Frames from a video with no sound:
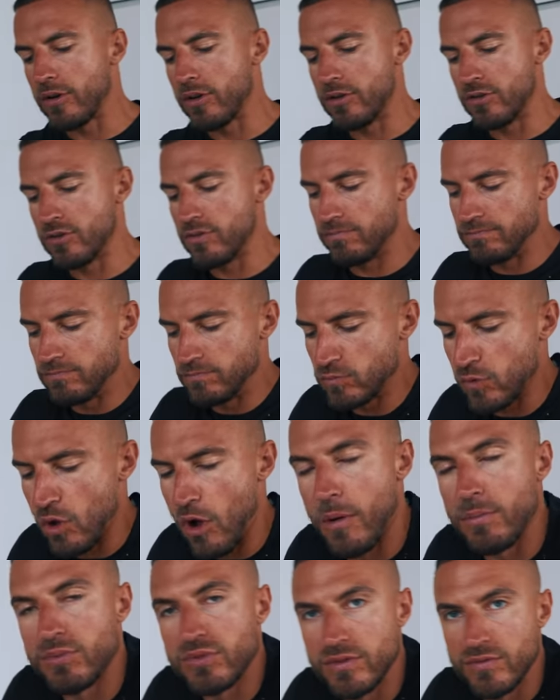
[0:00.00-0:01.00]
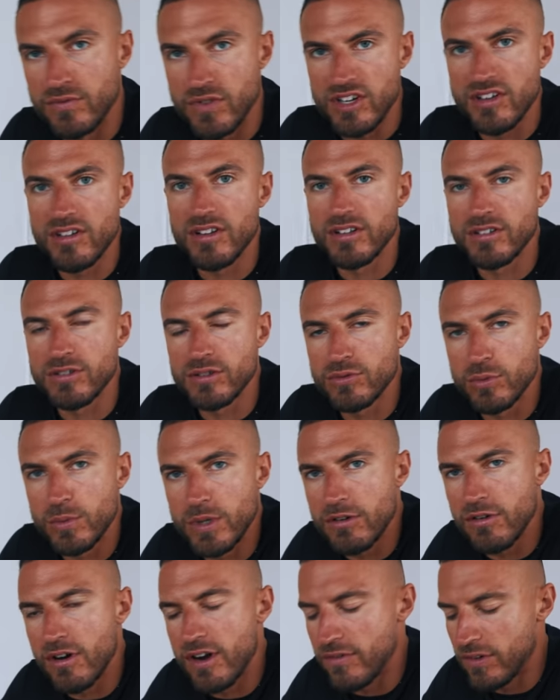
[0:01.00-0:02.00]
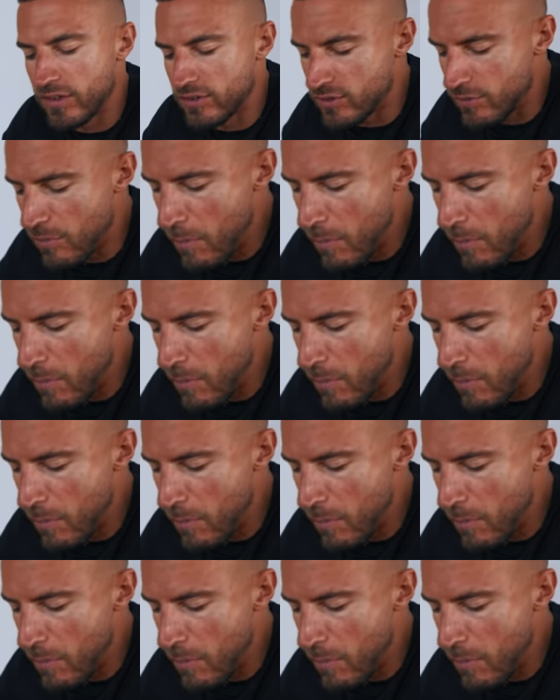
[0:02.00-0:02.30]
good option for killing the sweet cravings.